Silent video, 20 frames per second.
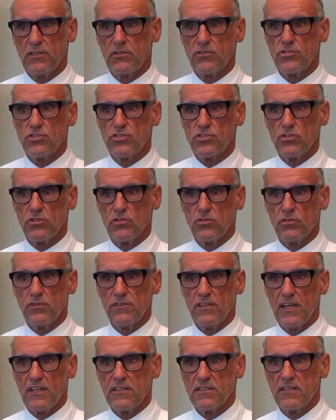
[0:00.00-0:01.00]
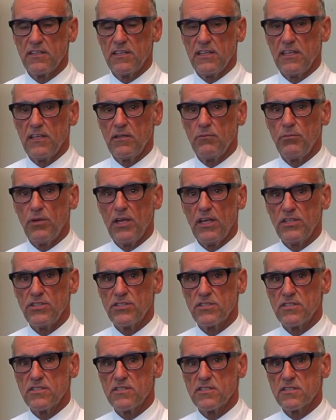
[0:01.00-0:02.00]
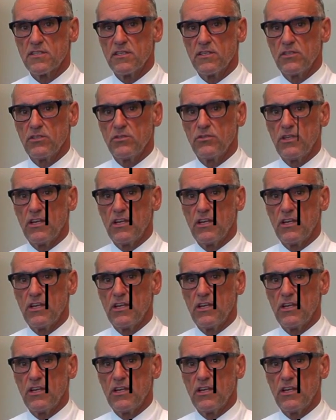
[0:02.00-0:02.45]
He could show that in patients